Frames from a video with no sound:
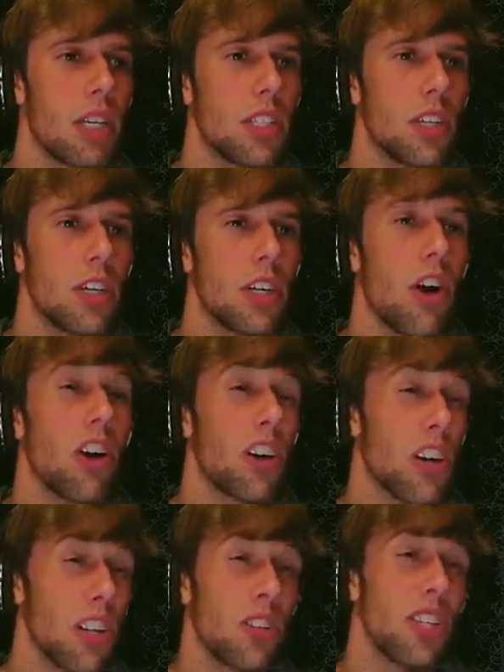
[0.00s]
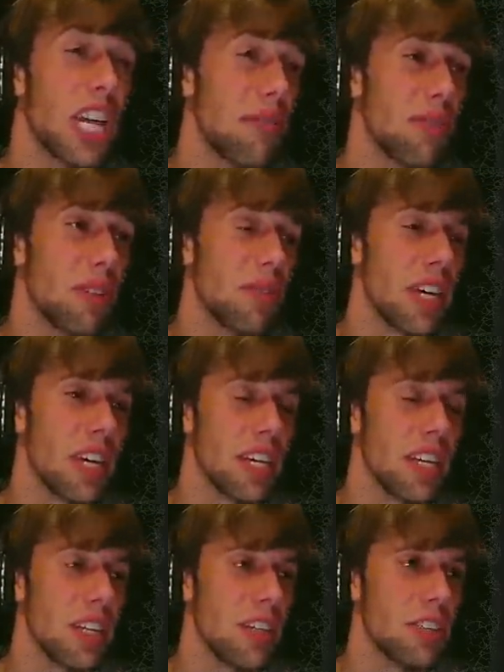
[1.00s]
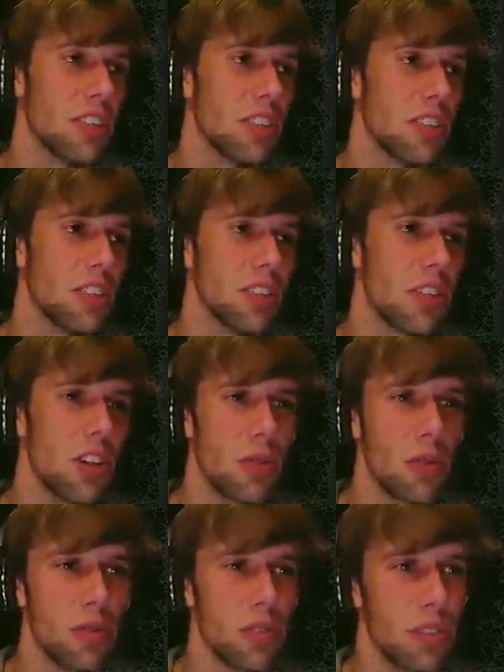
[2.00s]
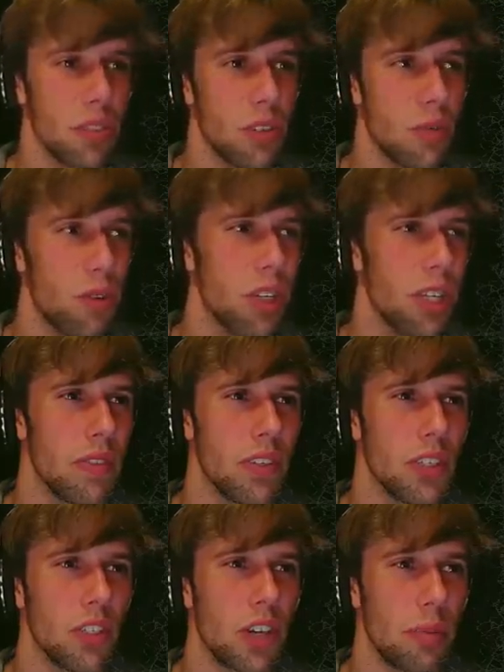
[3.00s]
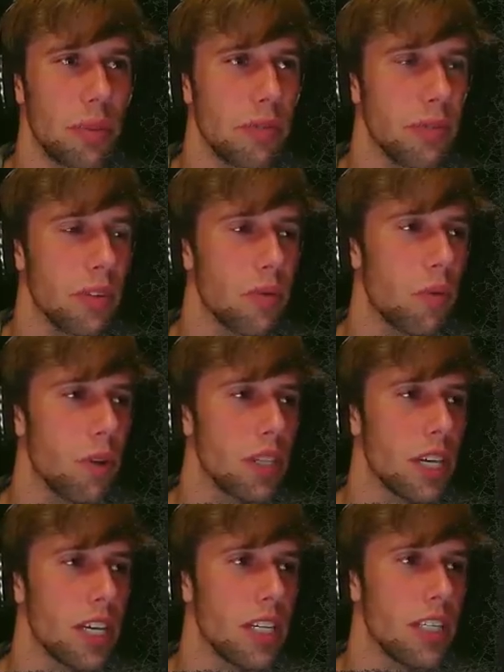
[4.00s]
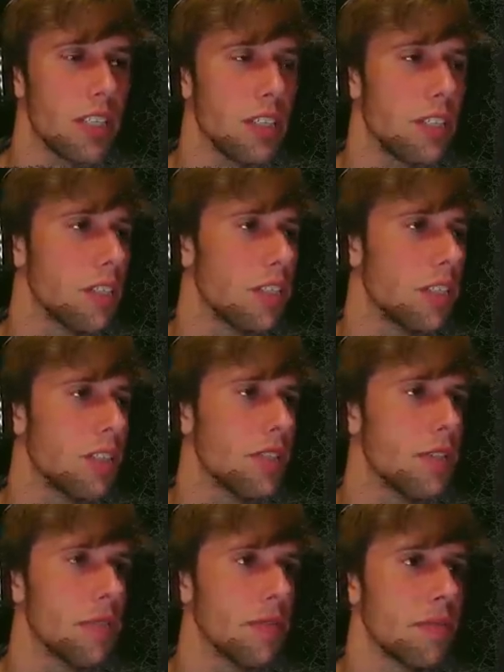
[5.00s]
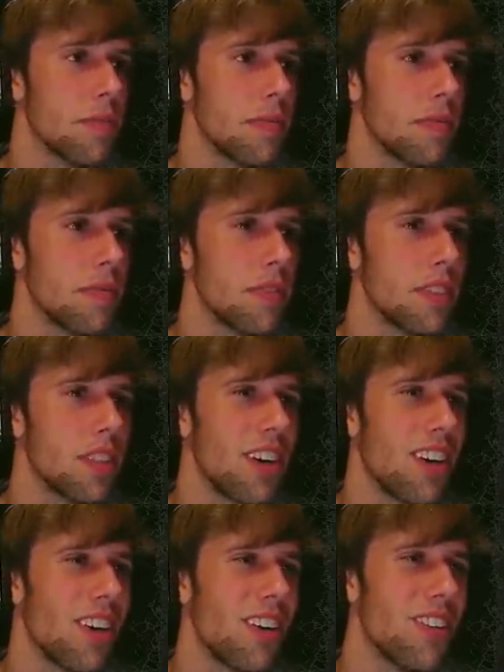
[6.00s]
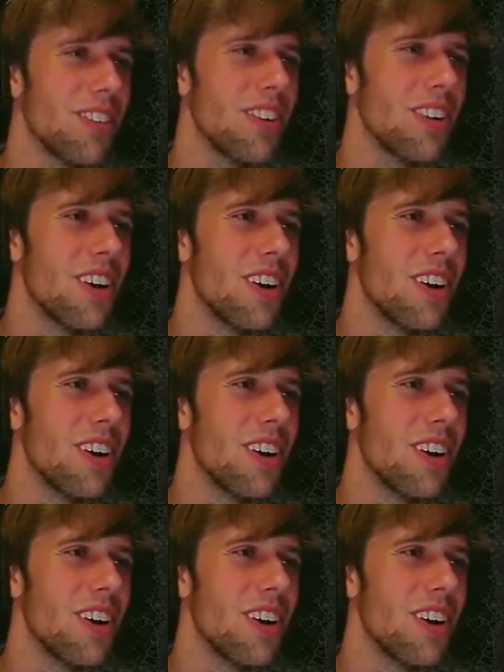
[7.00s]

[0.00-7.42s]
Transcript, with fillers: You guys are on another level of kinky. There's there's no there's no real even description for what that is. Oh